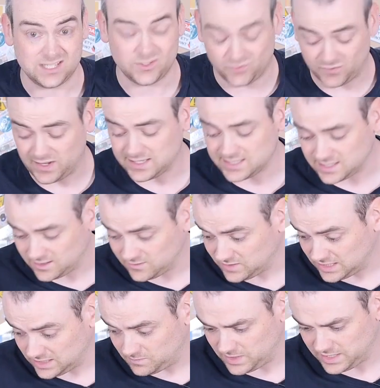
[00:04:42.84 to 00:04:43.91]
disinfected if
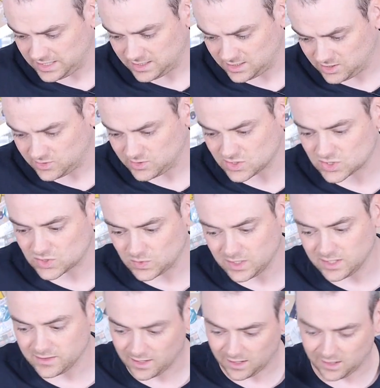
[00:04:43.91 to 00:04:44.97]
need be, and you can
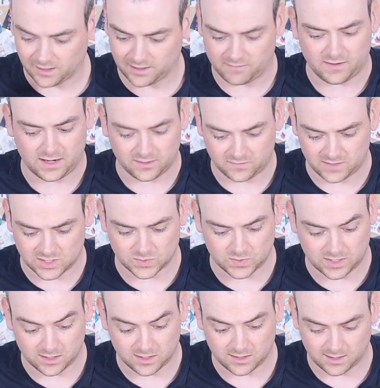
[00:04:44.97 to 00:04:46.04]
squirt the life out of this
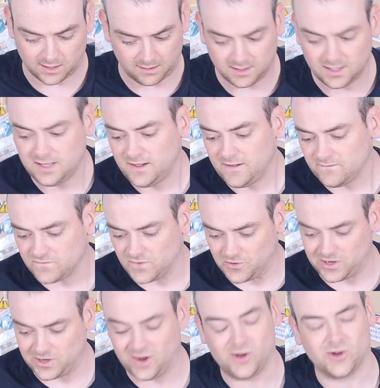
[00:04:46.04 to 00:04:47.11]
with uh,
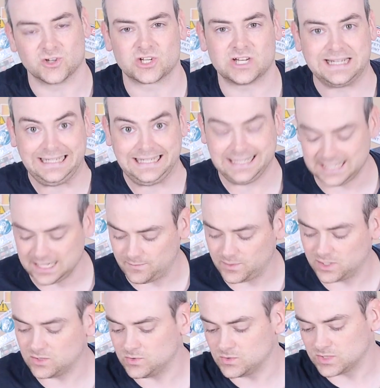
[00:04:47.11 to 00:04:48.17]
very harsh cleaning
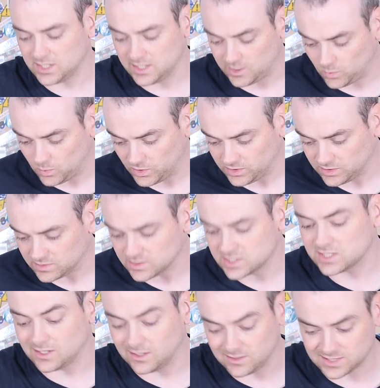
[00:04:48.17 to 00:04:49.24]
chemicals and it wouldn't
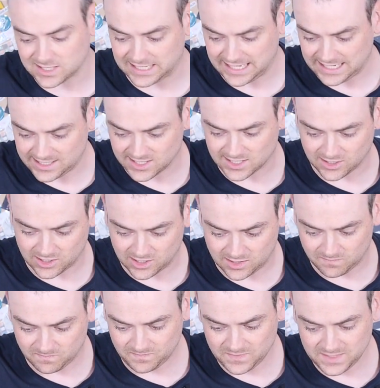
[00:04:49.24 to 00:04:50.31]
start to get
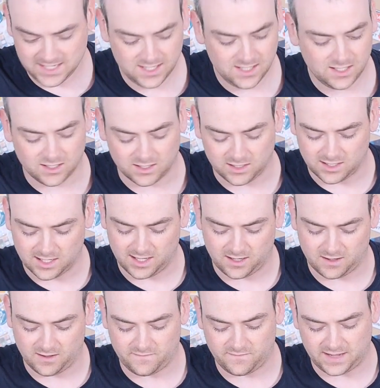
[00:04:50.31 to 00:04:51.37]
inside and
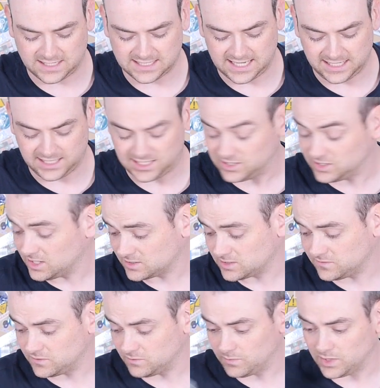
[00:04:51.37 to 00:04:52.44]
uh, affect any
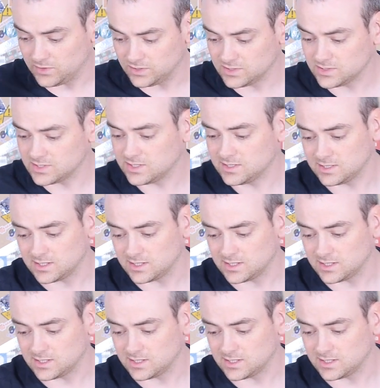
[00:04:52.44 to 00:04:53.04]
conductive components.